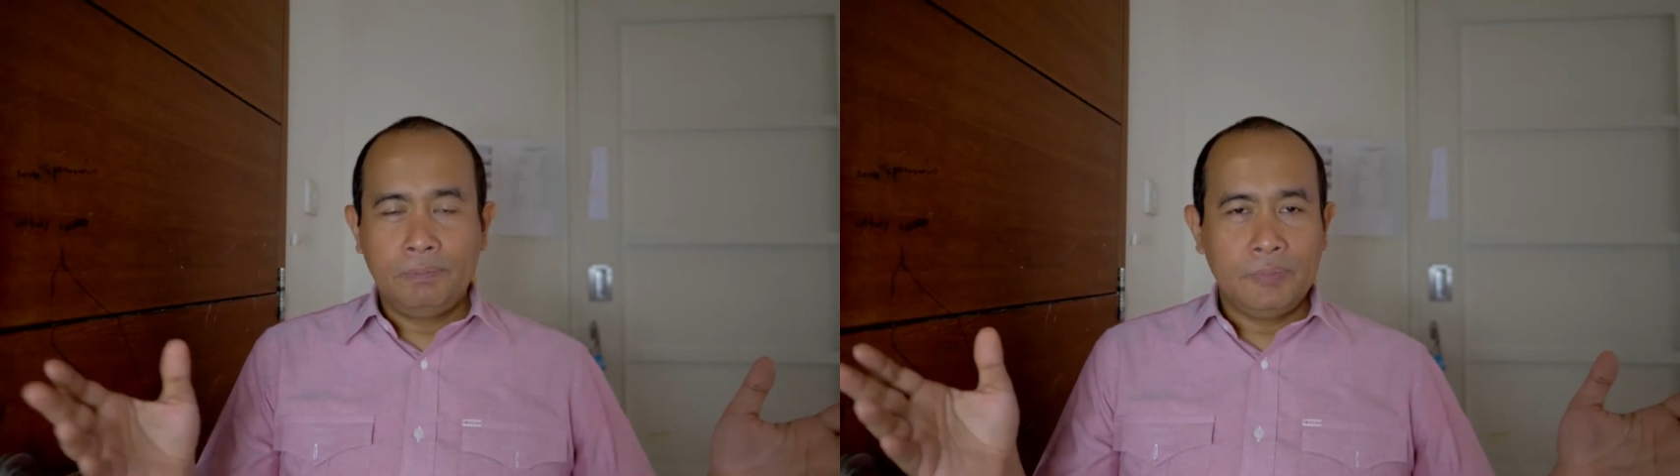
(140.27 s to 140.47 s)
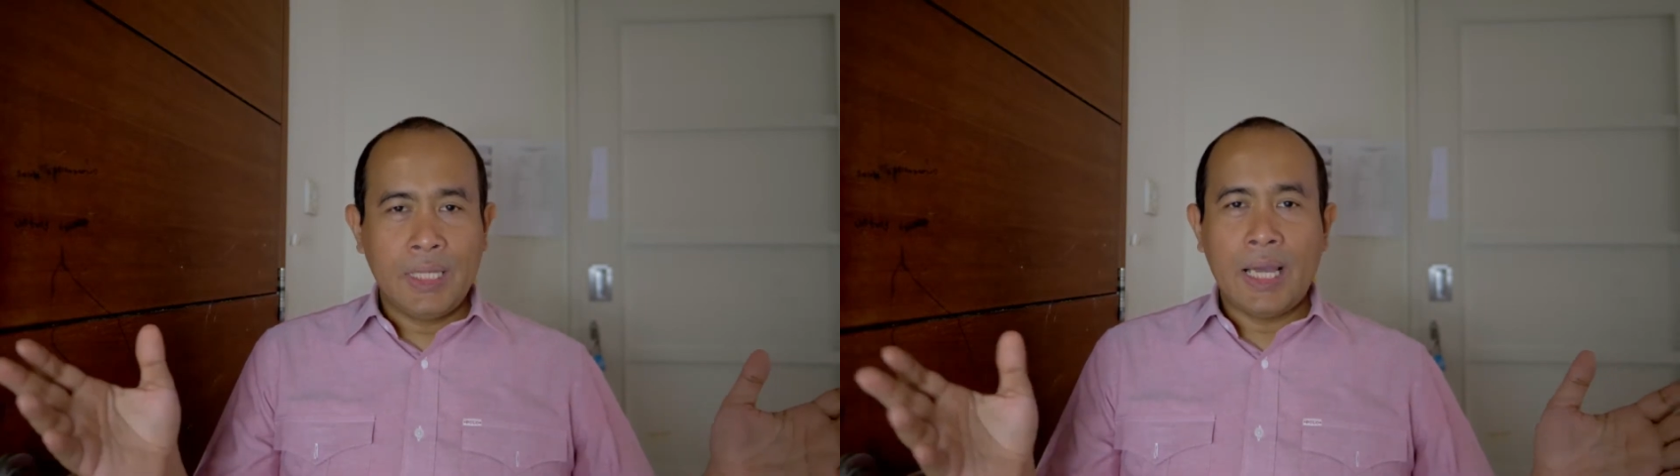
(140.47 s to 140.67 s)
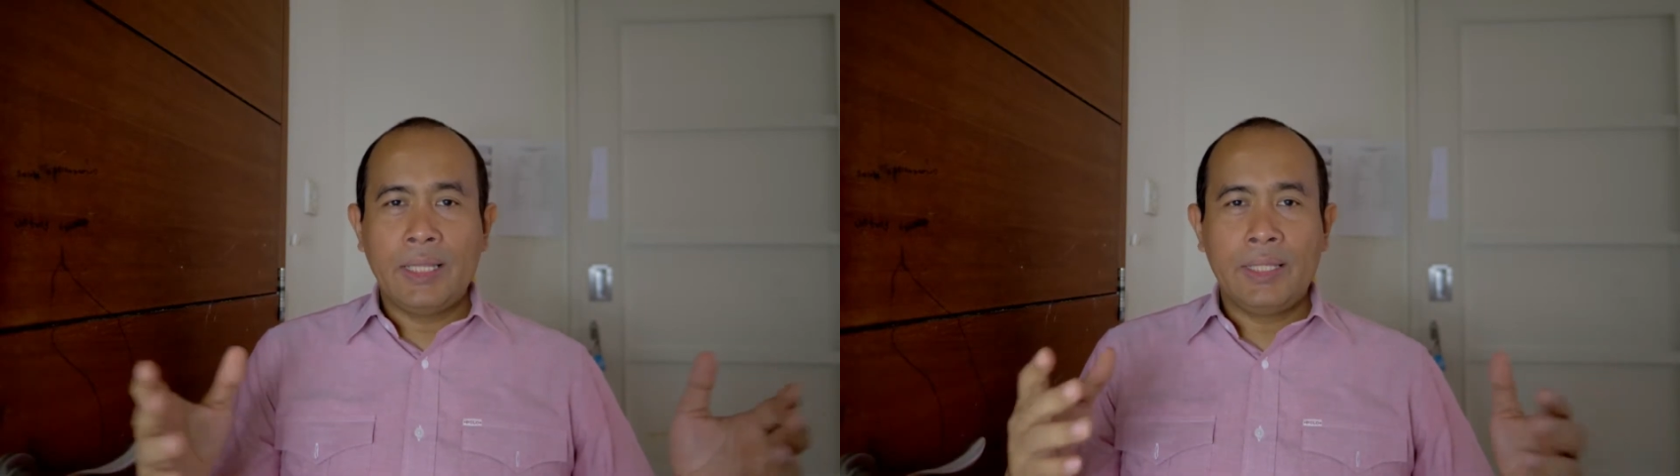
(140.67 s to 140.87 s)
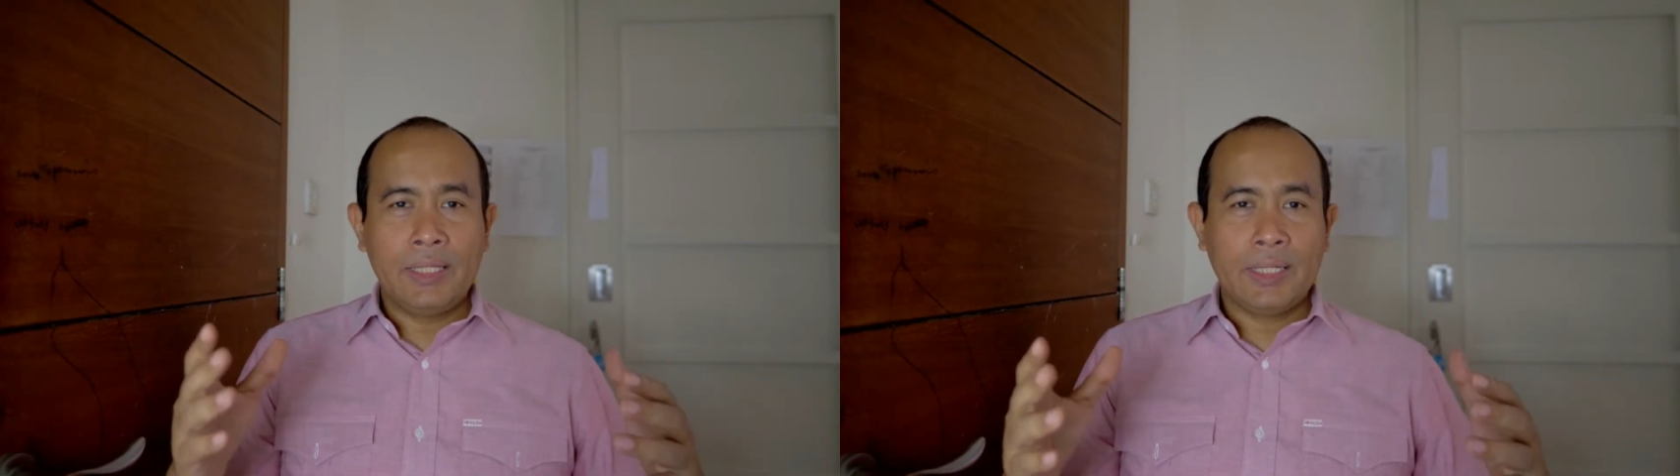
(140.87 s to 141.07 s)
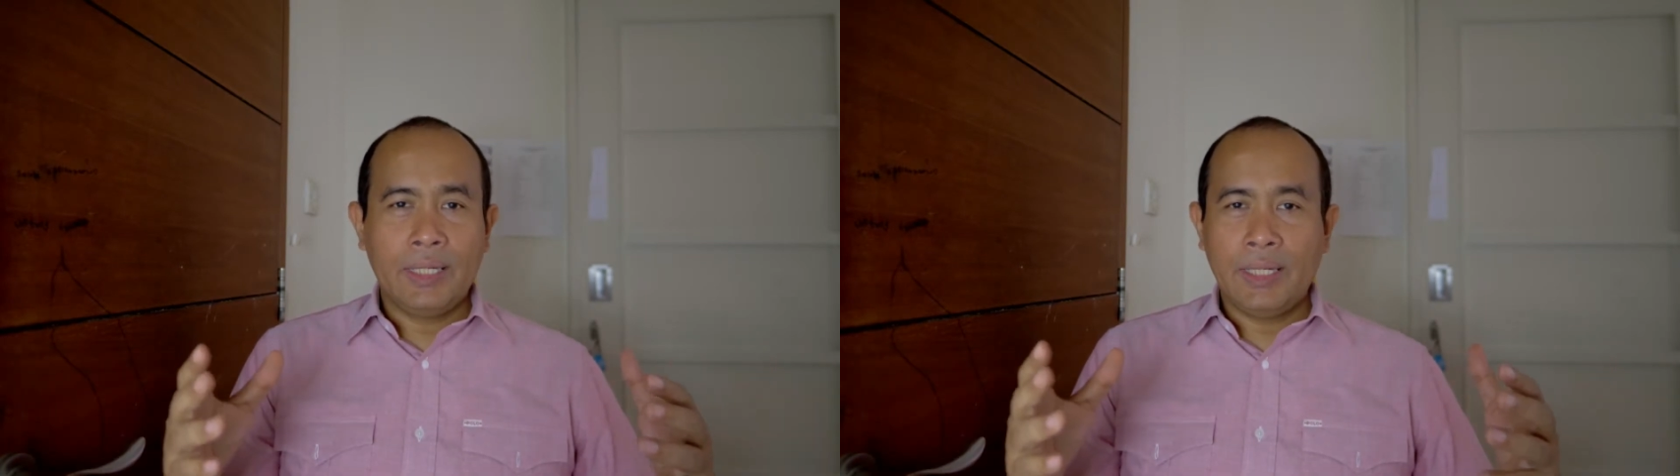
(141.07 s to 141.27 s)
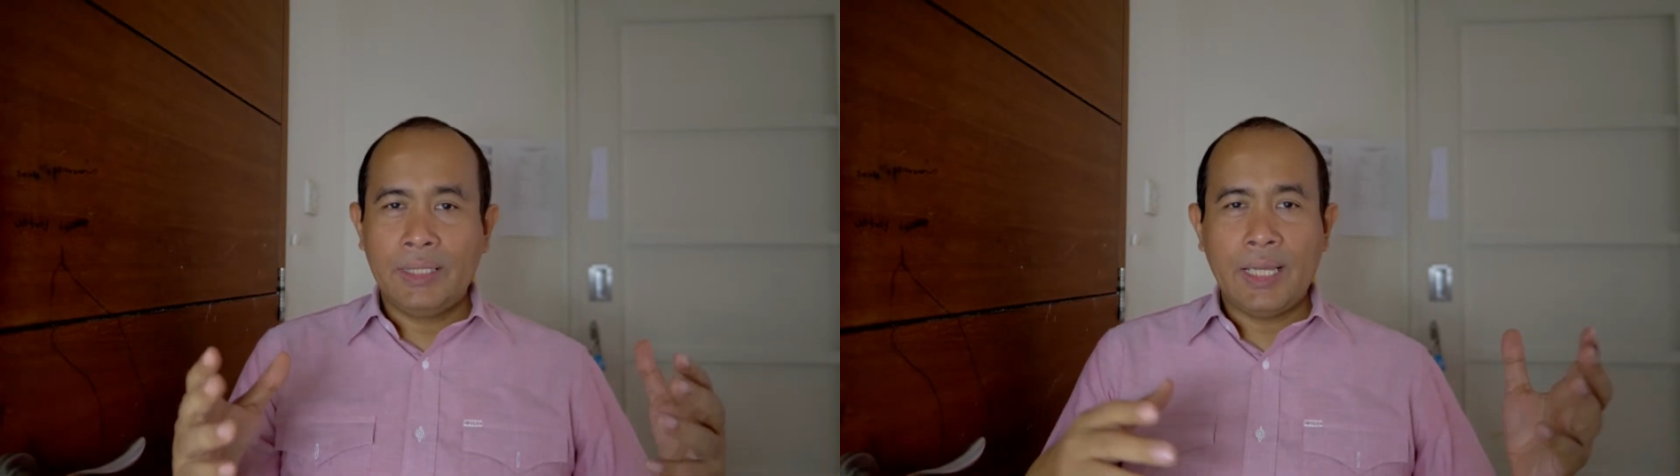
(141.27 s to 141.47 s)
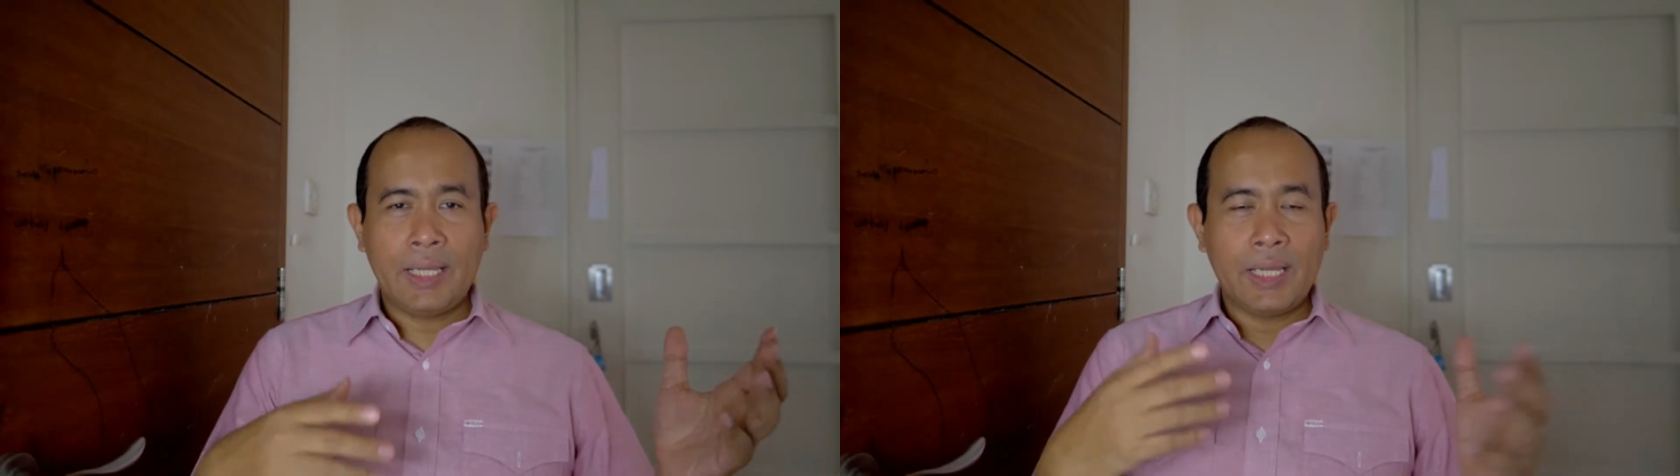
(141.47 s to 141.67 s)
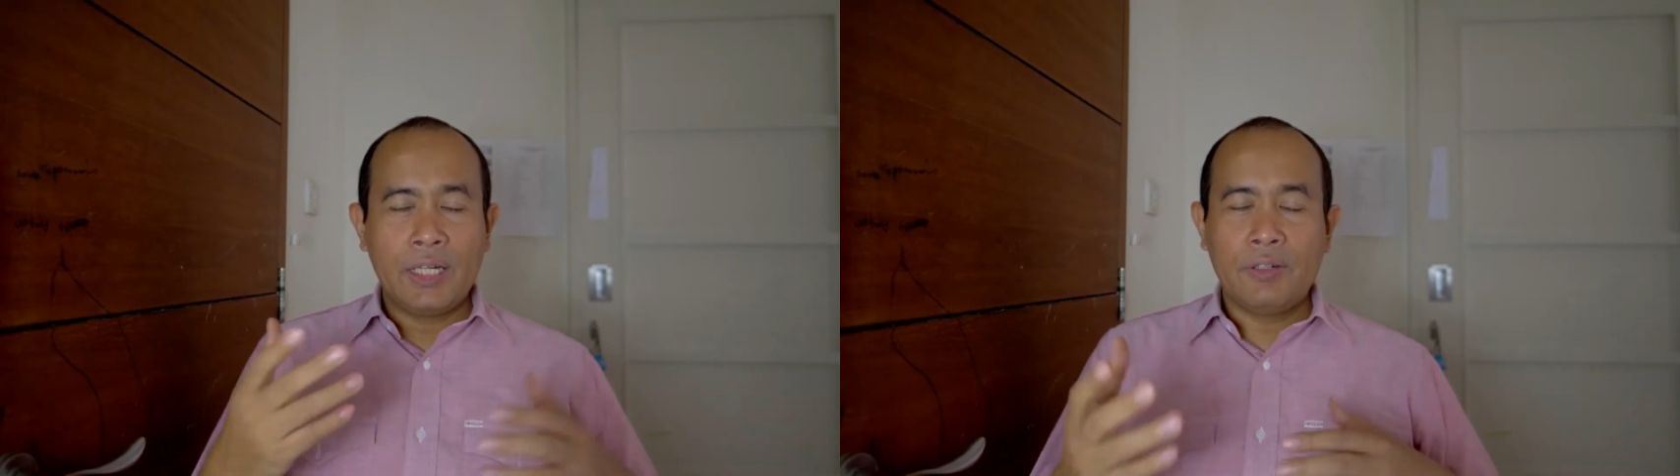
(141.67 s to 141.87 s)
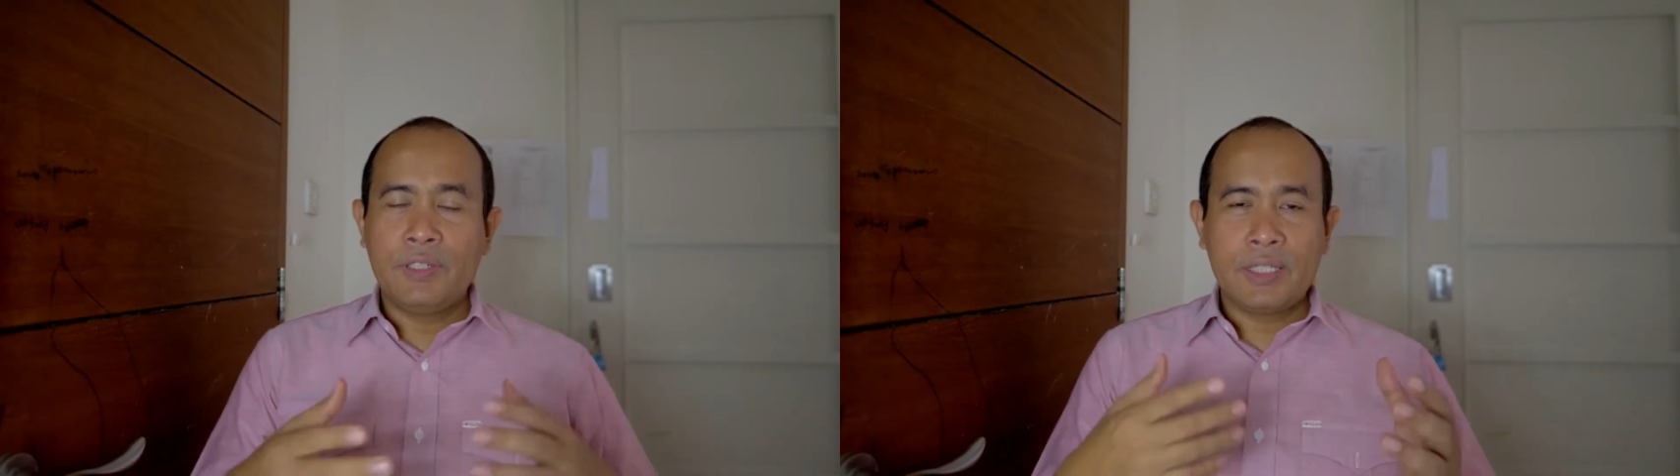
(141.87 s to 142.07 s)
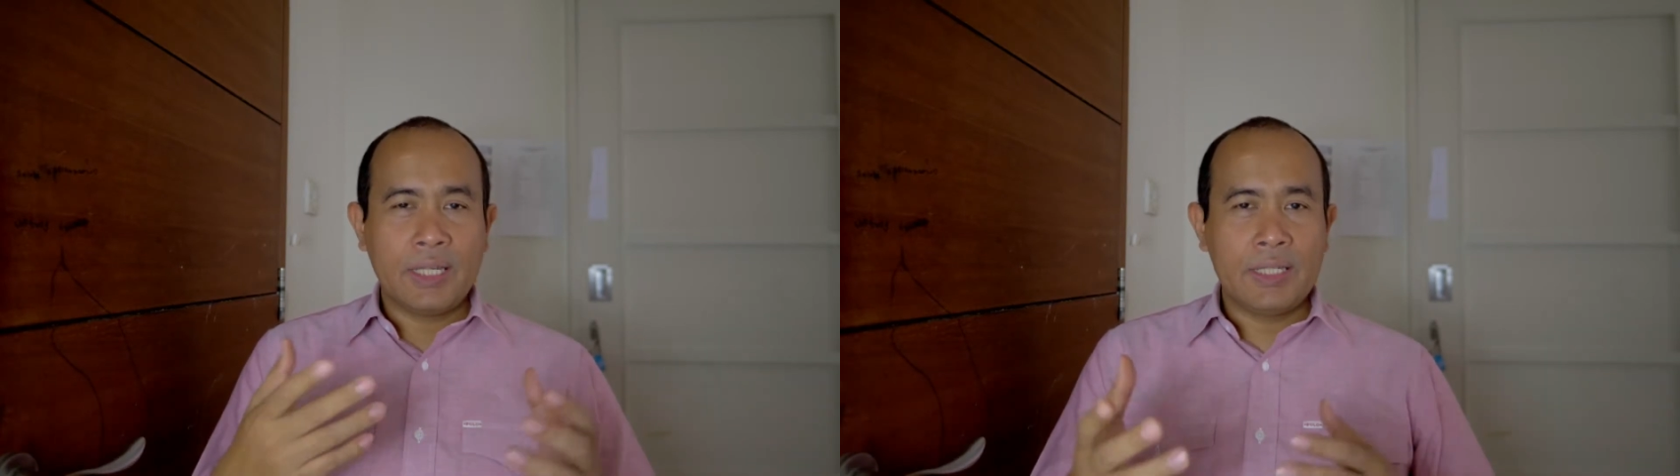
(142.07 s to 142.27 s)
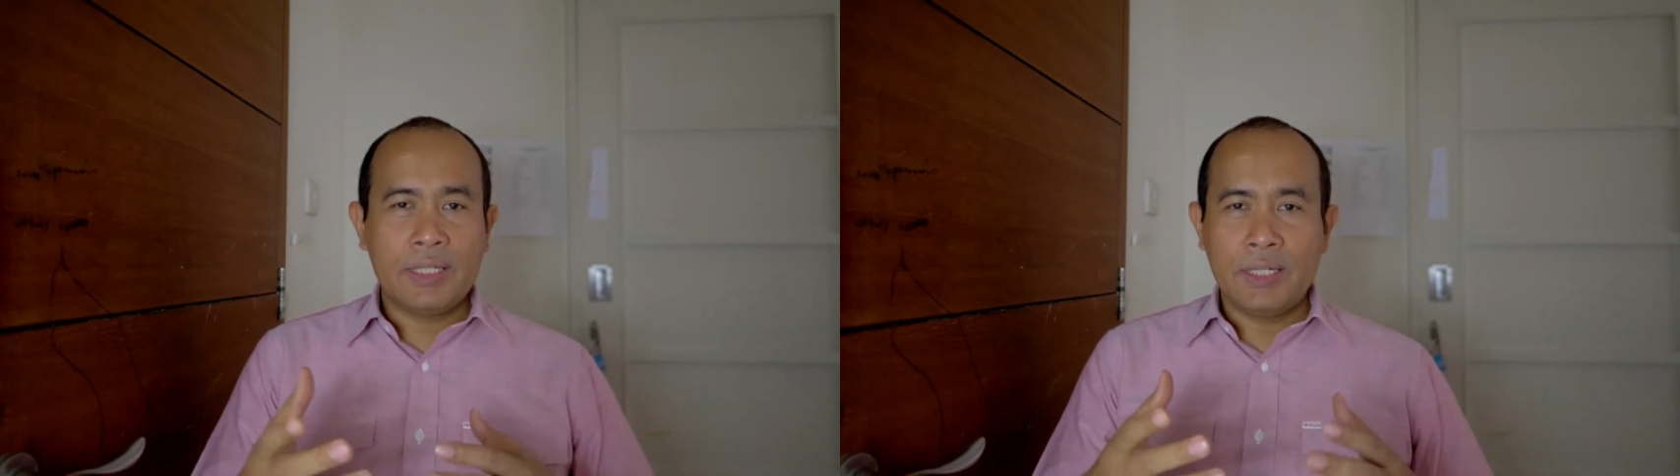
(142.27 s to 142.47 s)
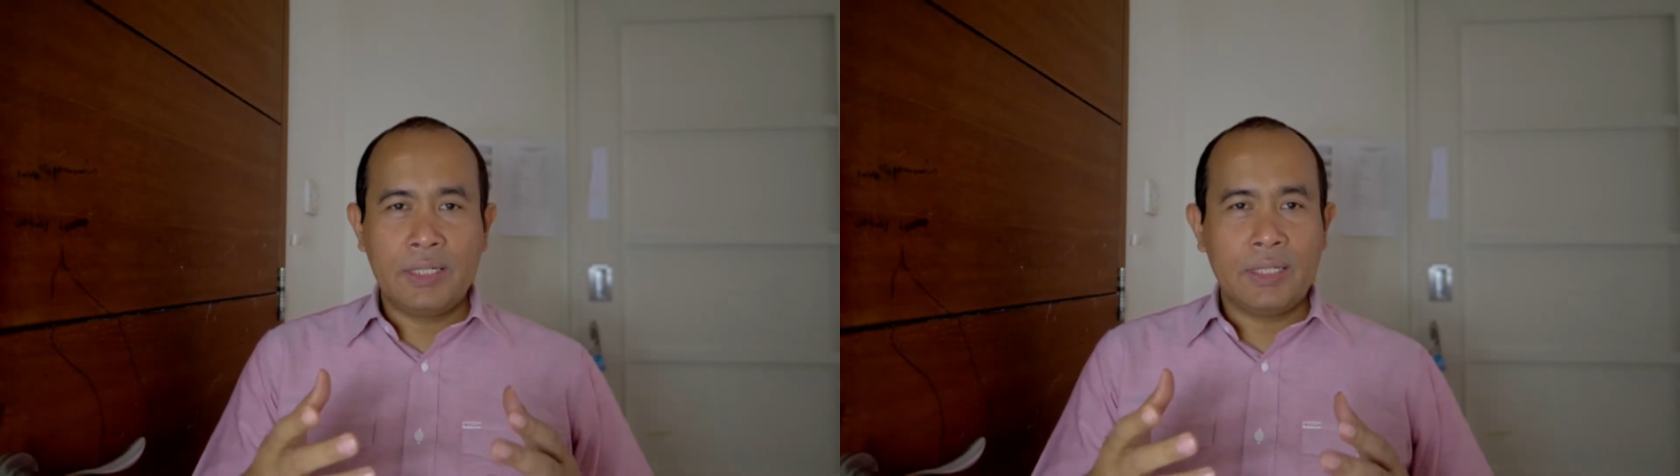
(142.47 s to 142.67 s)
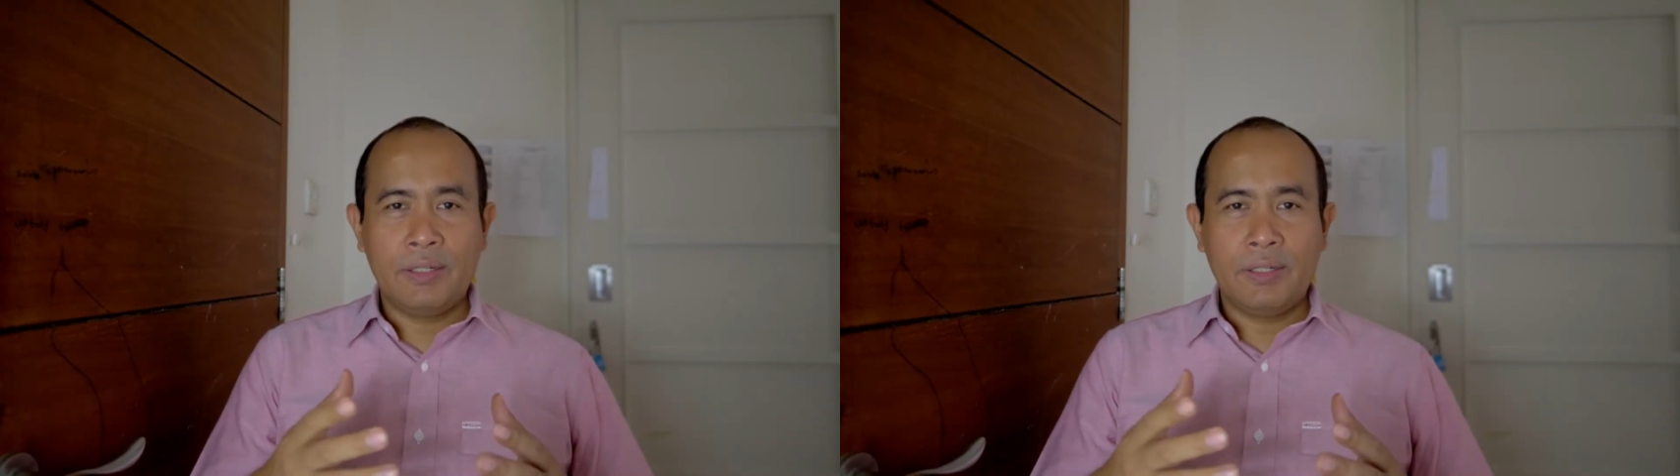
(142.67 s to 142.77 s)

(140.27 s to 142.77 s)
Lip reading: yeah, I think that kind of discussion